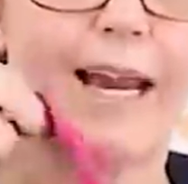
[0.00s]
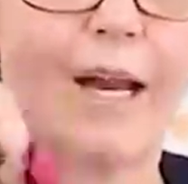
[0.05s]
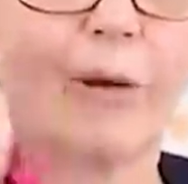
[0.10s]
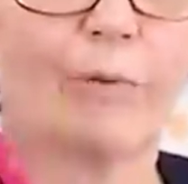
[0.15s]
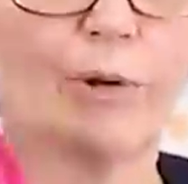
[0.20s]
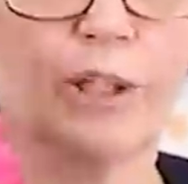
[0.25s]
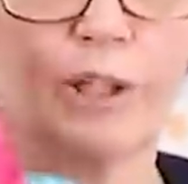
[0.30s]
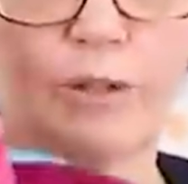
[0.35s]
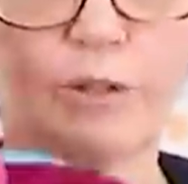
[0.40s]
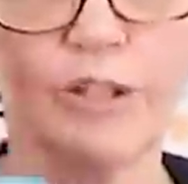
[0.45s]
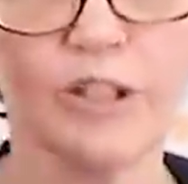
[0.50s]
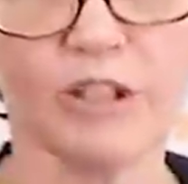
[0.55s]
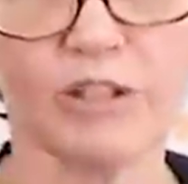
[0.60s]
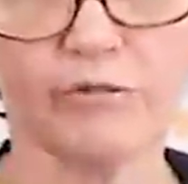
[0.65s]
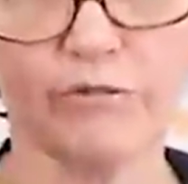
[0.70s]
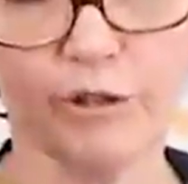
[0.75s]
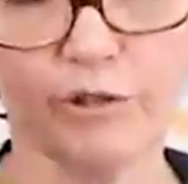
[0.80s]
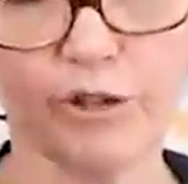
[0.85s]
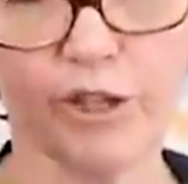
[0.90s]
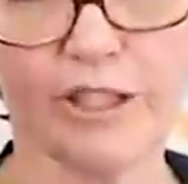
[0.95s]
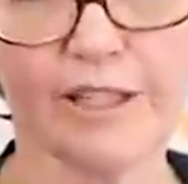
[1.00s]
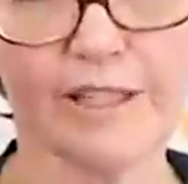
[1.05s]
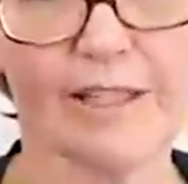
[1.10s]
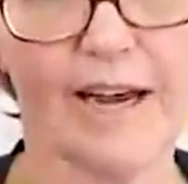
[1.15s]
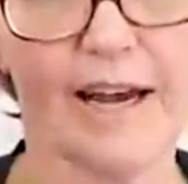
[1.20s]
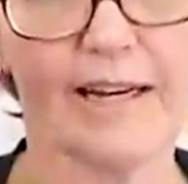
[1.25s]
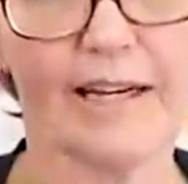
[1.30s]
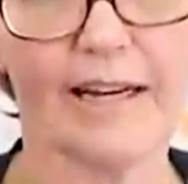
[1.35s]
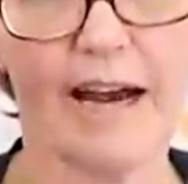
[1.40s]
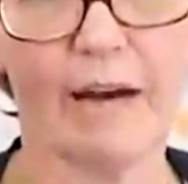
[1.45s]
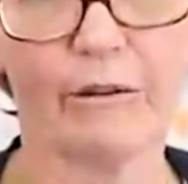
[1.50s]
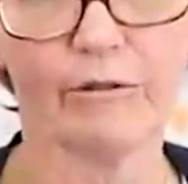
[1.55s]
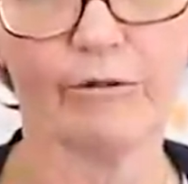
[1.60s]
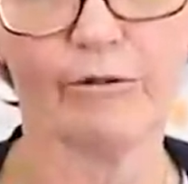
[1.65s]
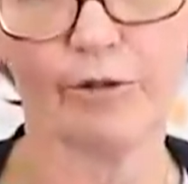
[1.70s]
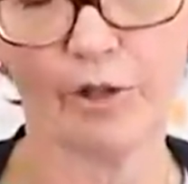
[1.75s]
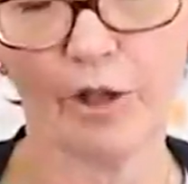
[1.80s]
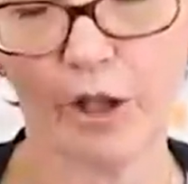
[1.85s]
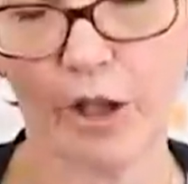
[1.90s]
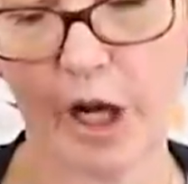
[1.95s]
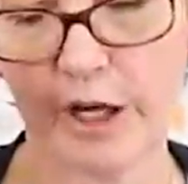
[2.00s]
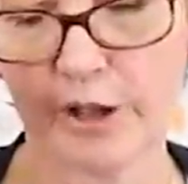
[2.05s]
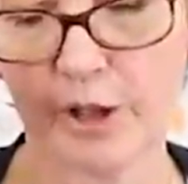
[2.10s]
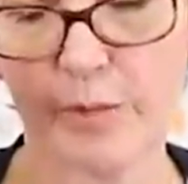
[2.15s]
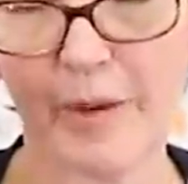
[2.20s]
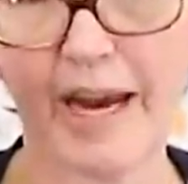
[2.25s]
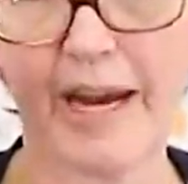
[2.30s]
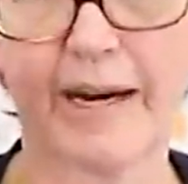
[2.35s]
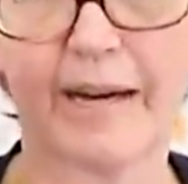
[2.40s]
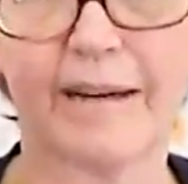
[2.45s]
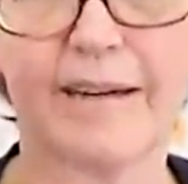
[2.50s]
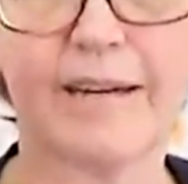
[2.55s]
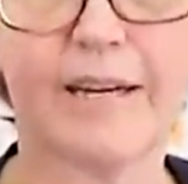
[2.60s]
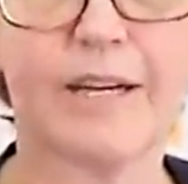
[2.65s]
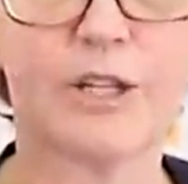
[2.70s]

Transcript: and we used the fuchsia side out for the large bag.